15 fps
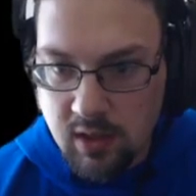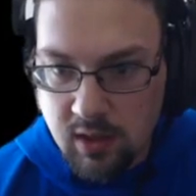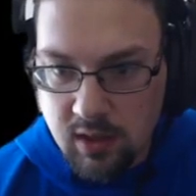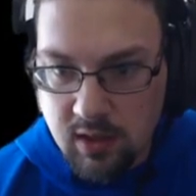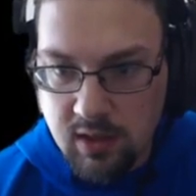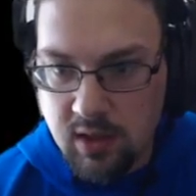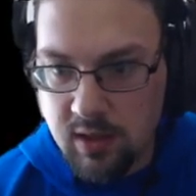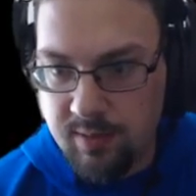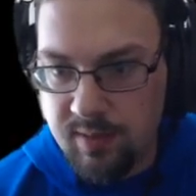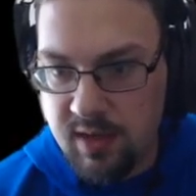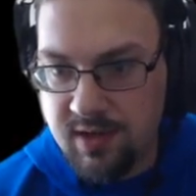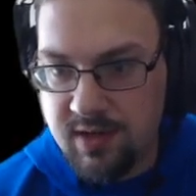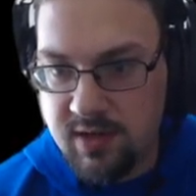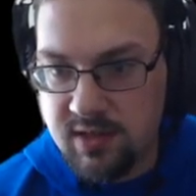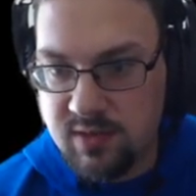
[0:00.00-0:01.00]
Oh, our
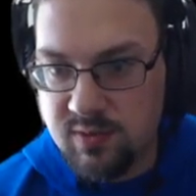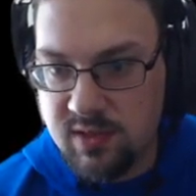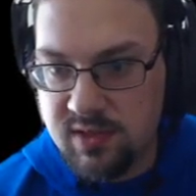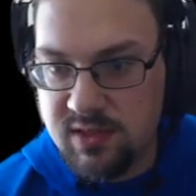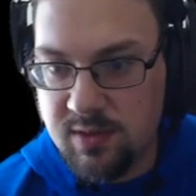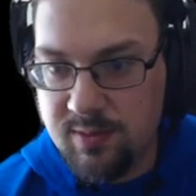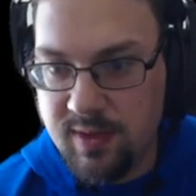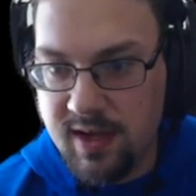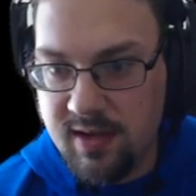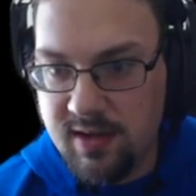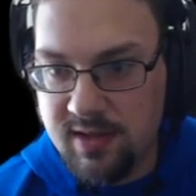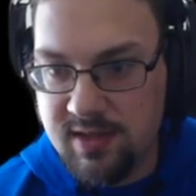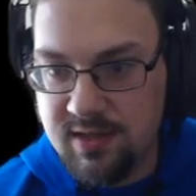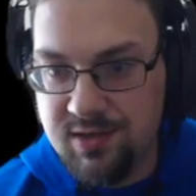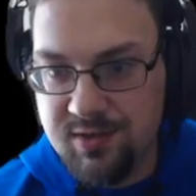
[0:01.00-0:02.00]
minotaurs want so badly
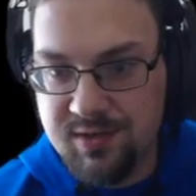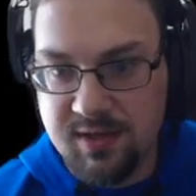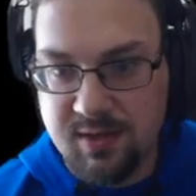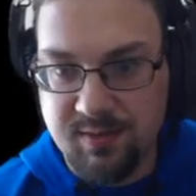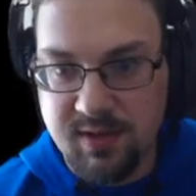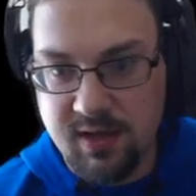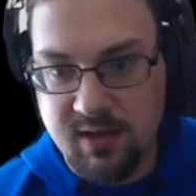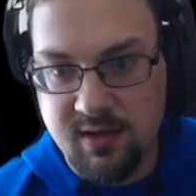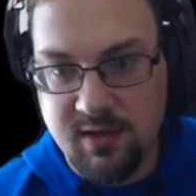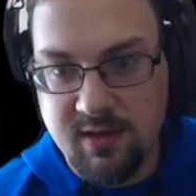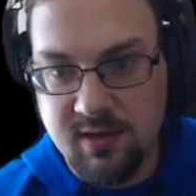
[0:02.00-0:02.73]
to do something.